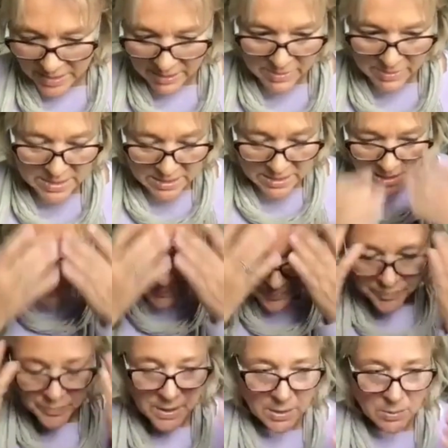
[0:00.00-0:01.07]
there is,
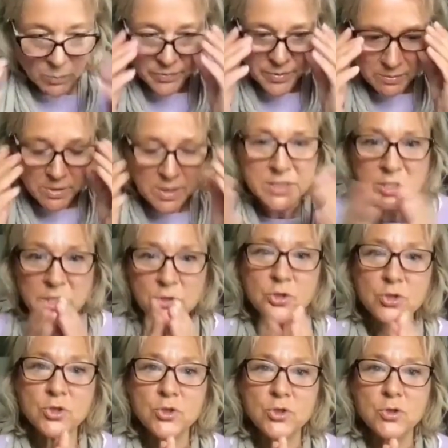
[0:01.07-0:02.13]
um, what they're asking you
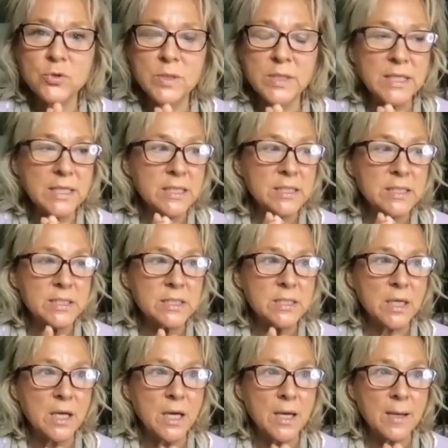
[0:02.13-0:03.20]
to do is
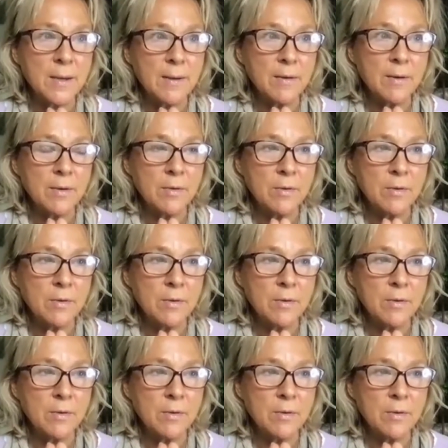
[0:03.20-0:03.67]
uh,